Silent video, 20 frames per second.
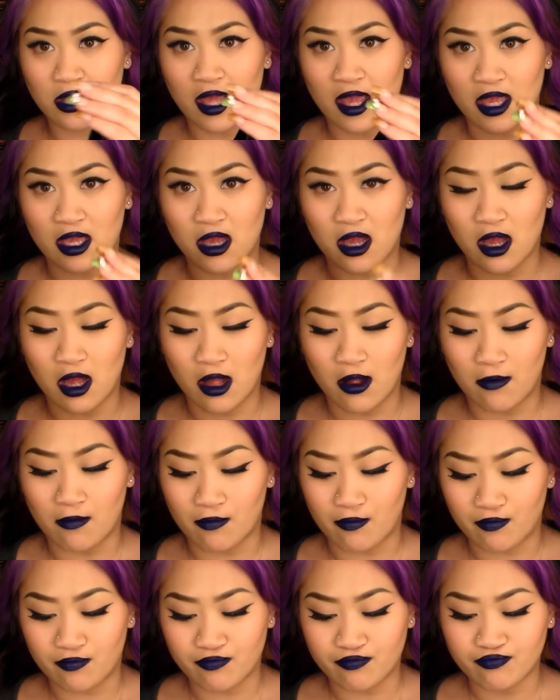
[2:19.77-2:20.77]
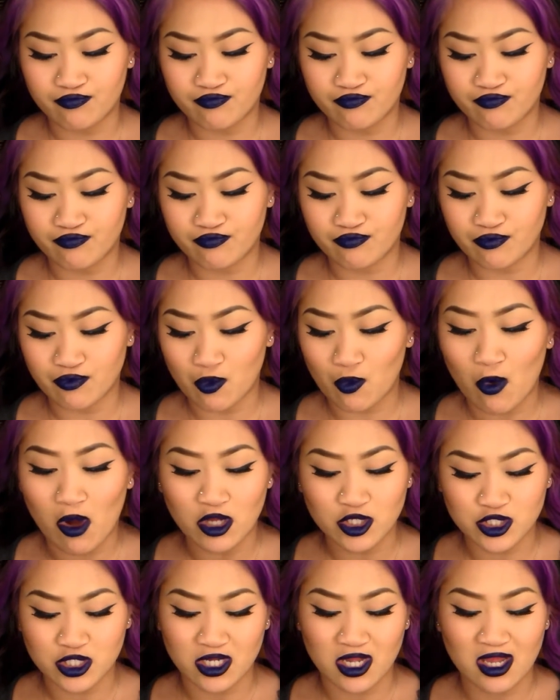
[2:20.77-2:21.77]
Like
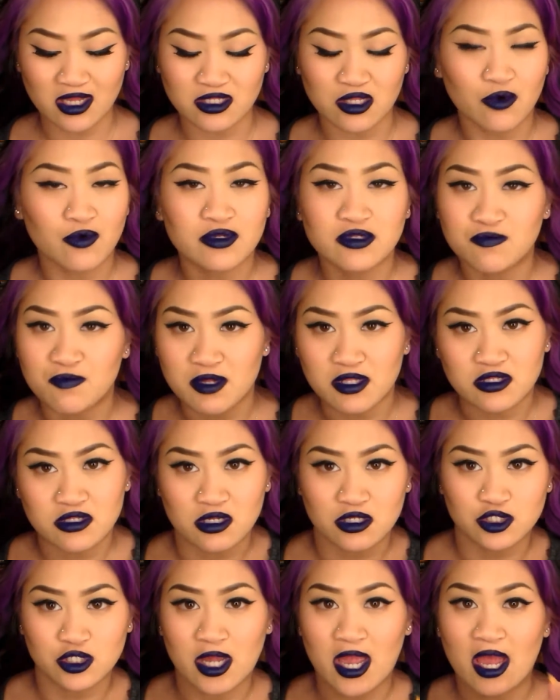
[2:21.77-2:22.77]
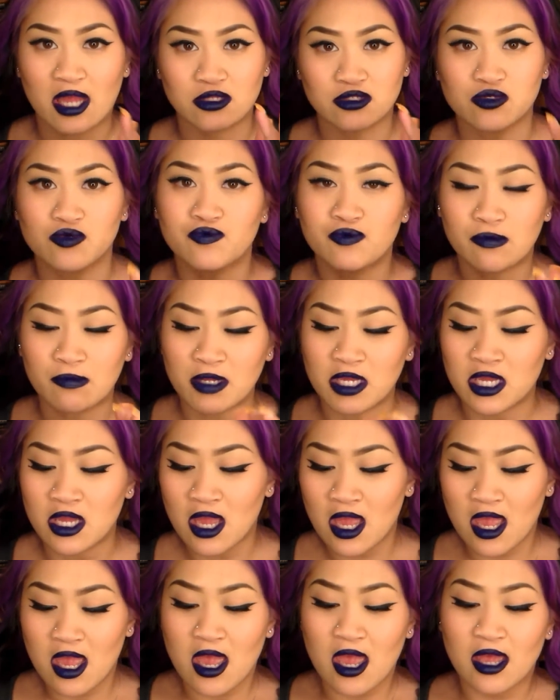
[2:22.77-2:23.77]
washing it has always been such a hassle for
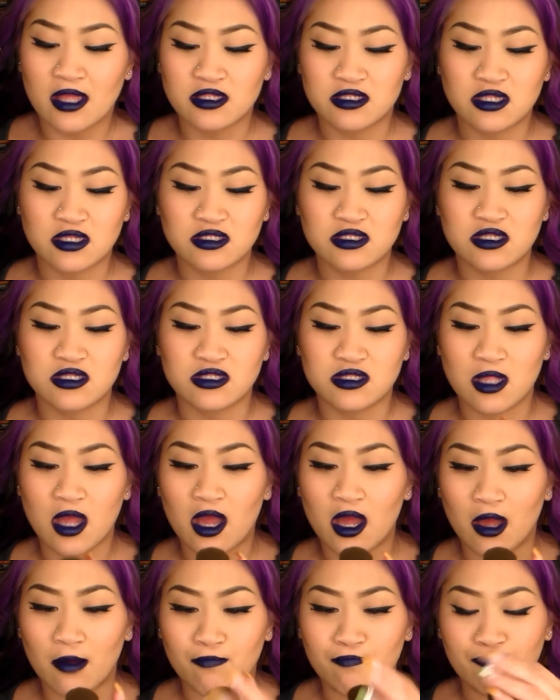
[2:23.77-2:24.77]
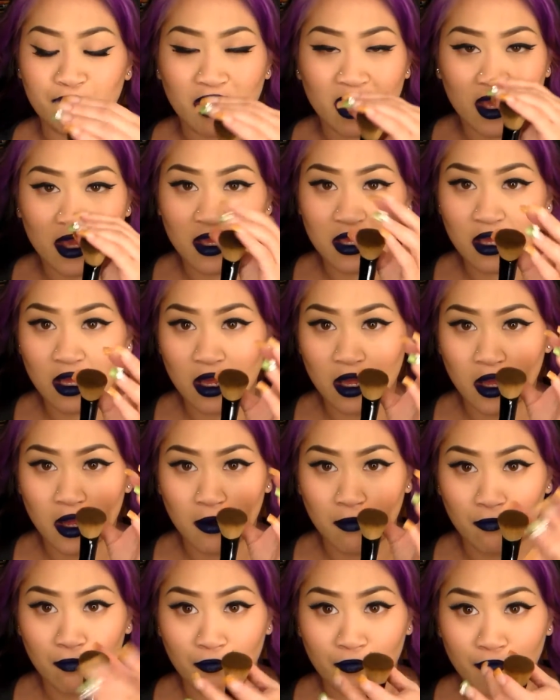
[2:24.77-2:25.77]
me, and since it's not a big
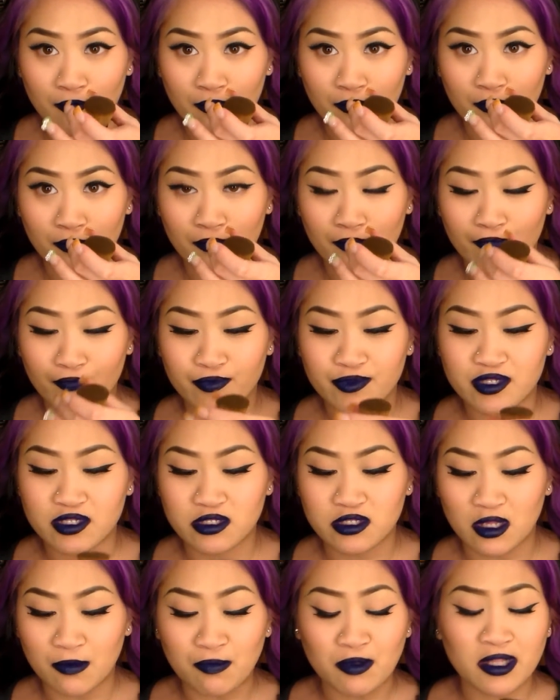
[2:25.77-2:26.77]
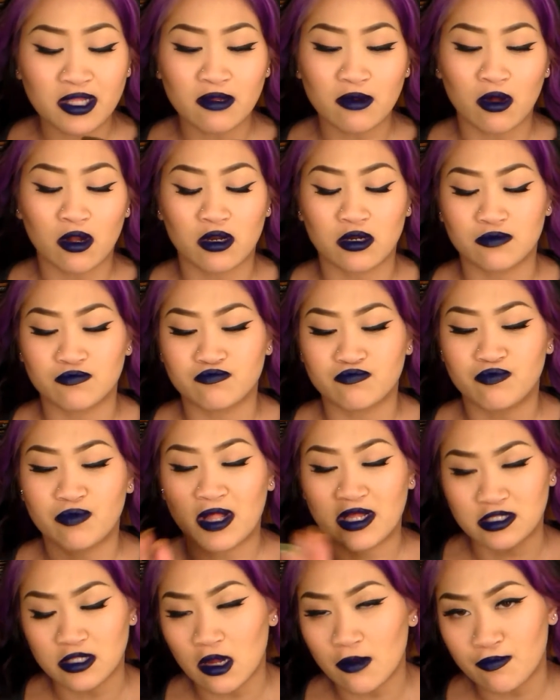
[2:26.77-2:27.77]
stippling or
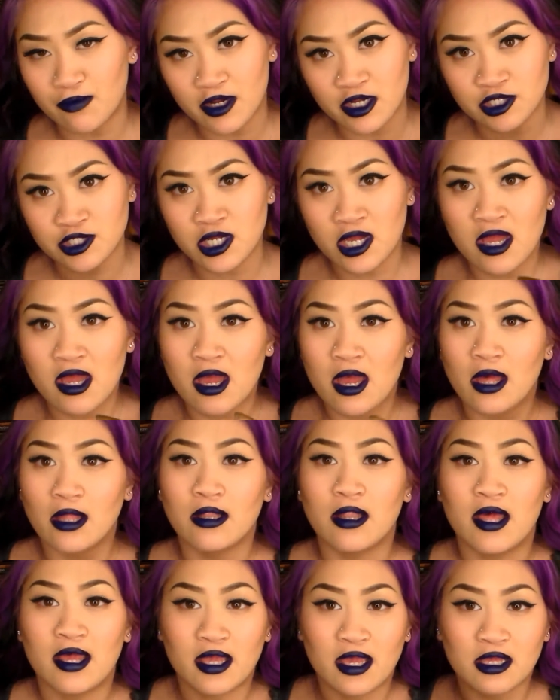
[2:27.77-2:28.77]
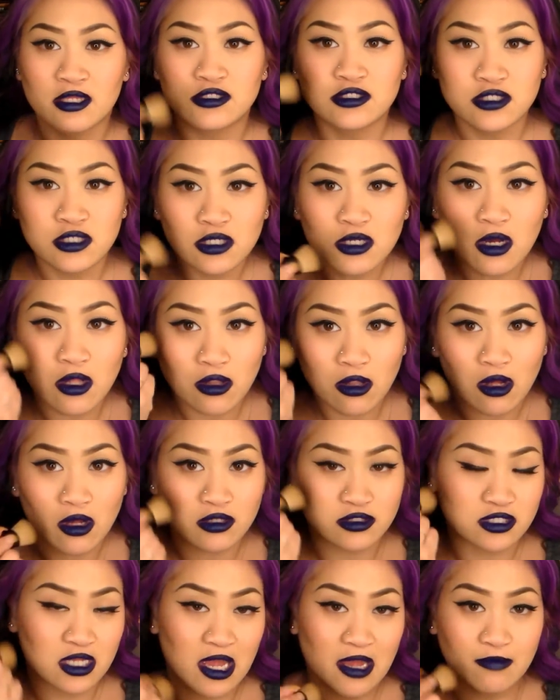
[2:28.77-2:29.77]
flat top brush, like, it took a
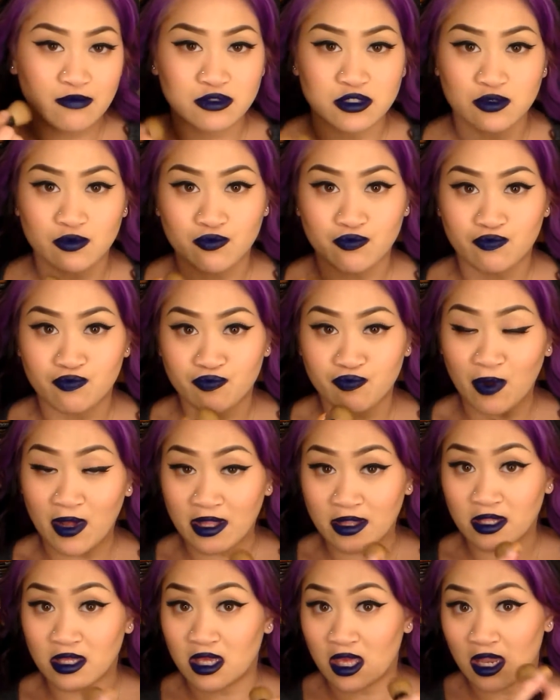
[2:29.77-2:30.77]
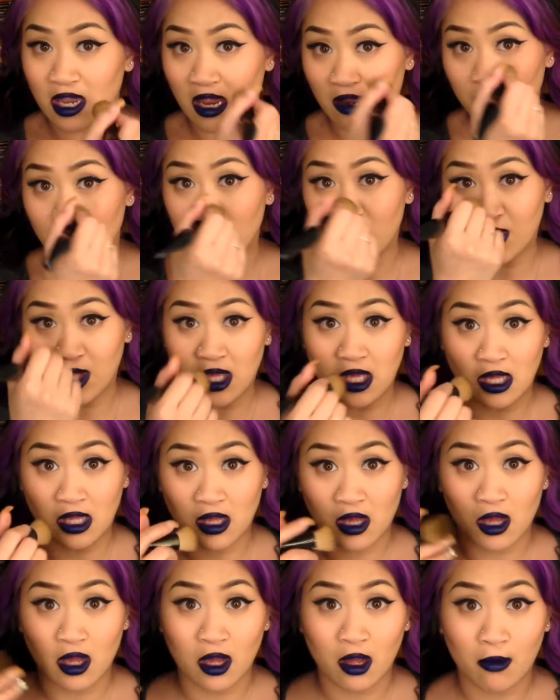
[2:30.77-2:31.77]
long time to finally get
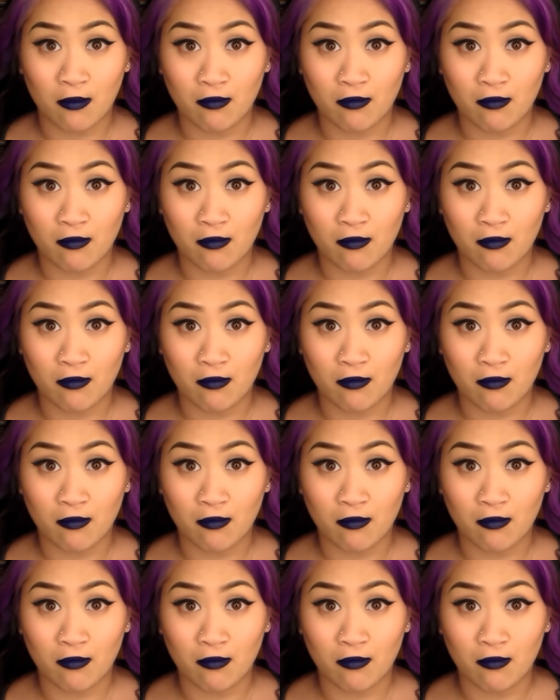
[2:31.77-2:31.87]
everything